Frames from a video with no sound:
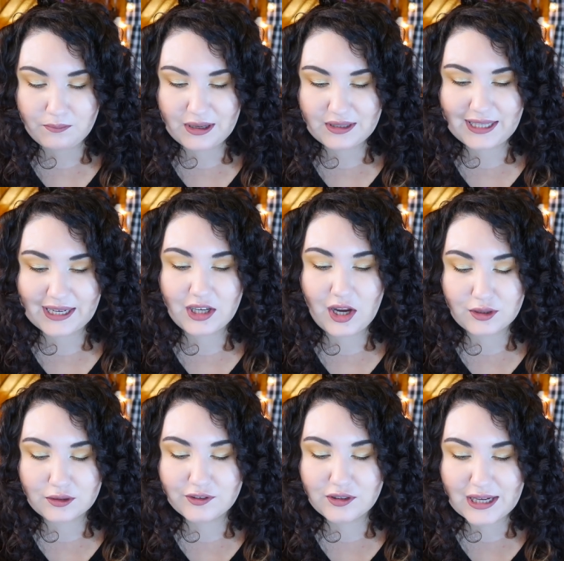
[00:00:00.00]
but that
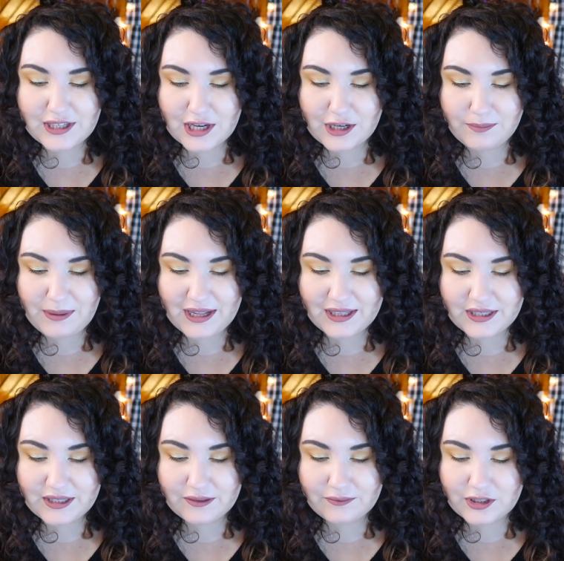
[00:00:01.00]
colorful eyeshadow
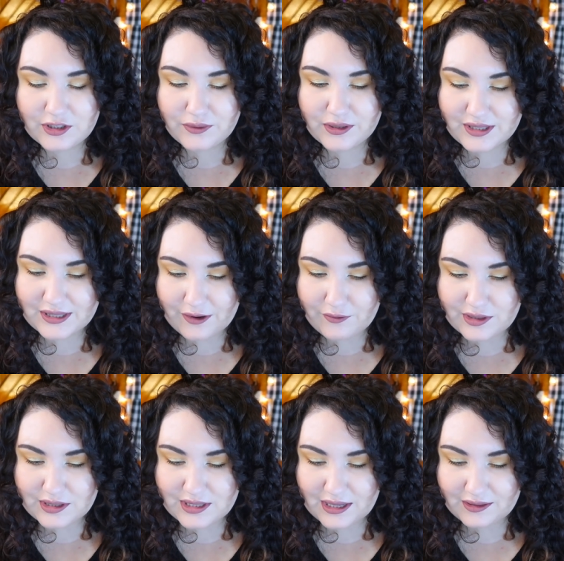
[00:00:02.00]
palette, which one is that one?
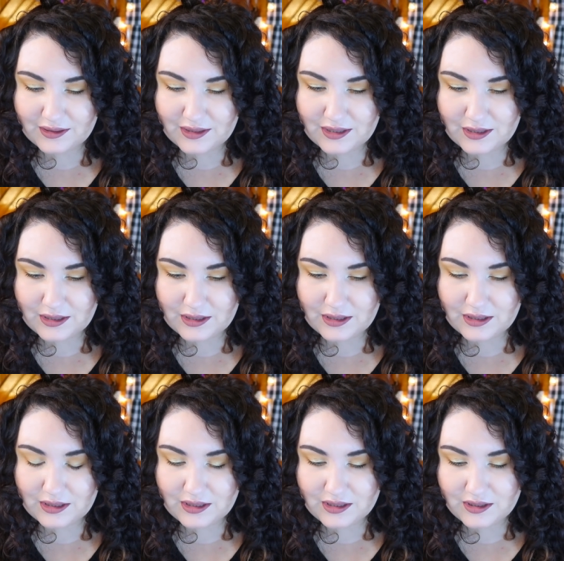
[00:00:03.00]
Is that
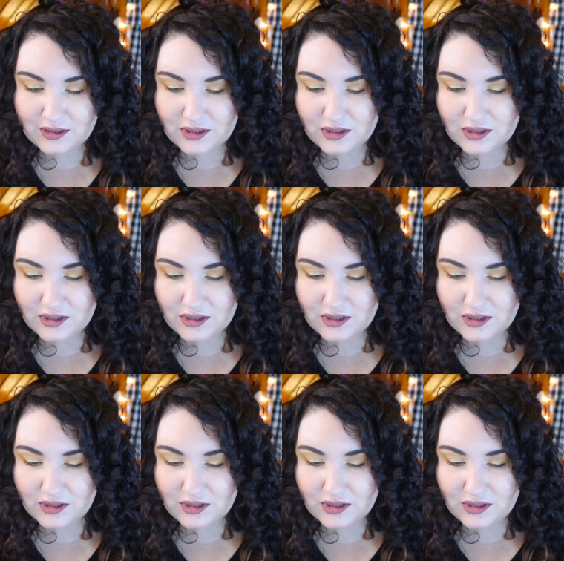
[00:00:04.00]
the